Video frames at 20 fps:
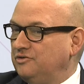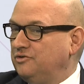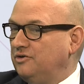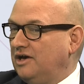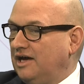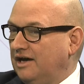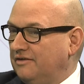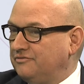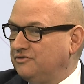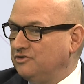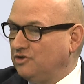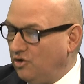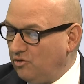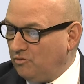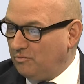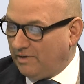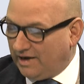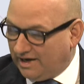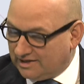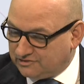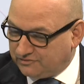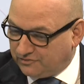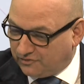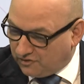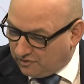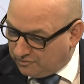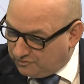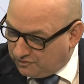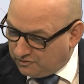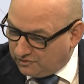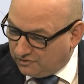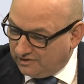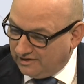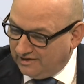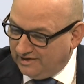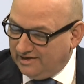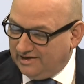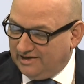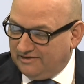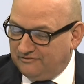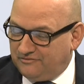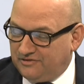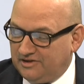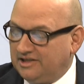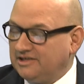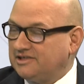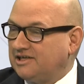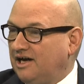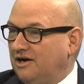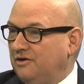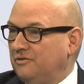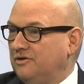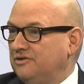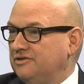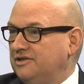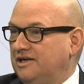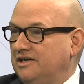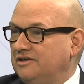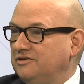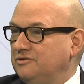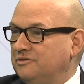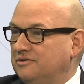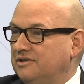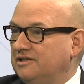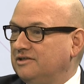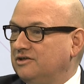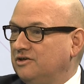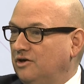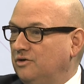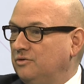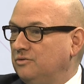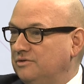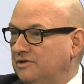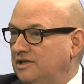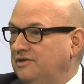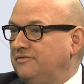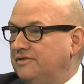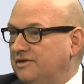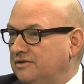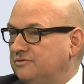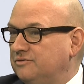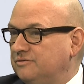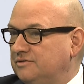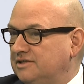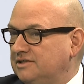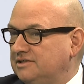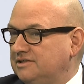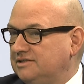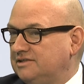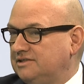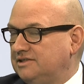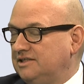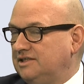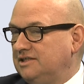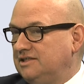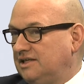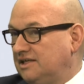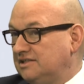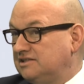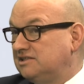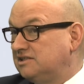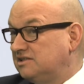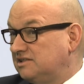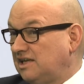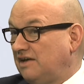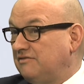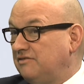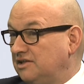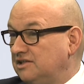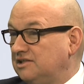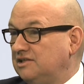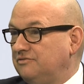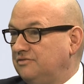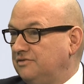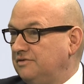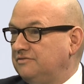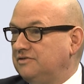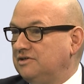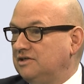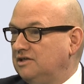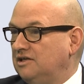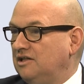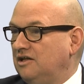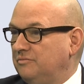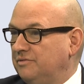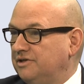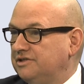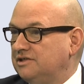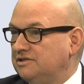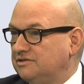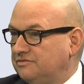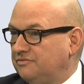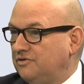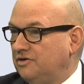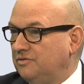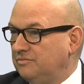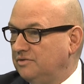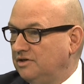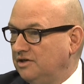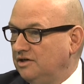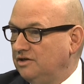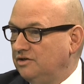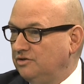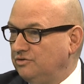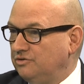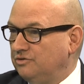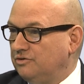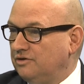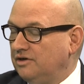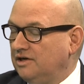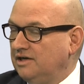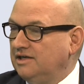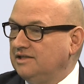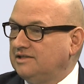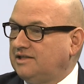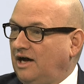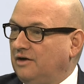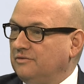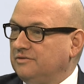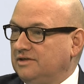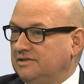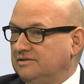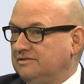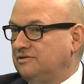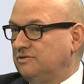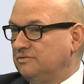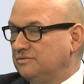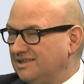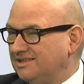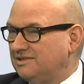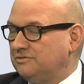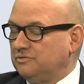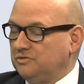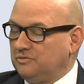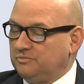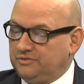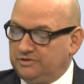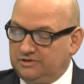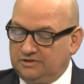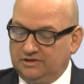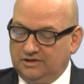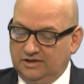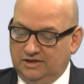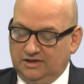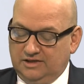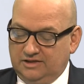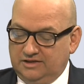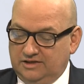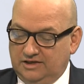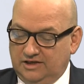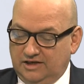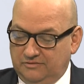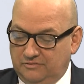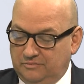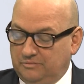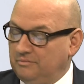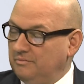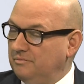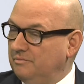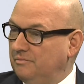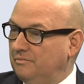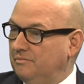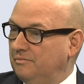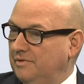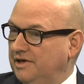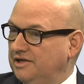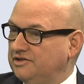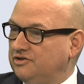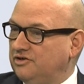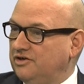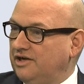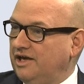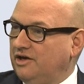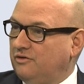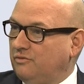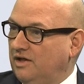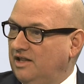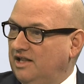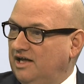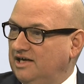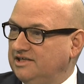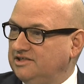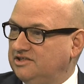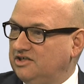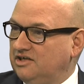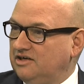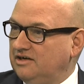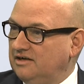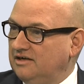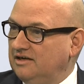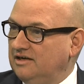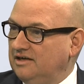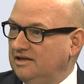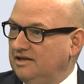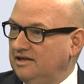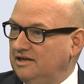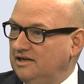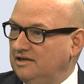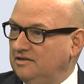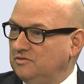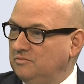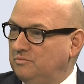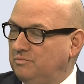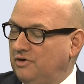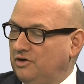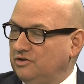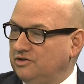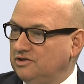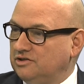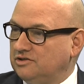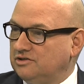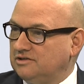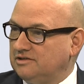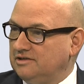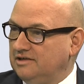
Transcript: you have no bus from your village, how on earth you can go even to the city that's 70, 50 kilometers from your town? And so this will be the major equalizer in Polish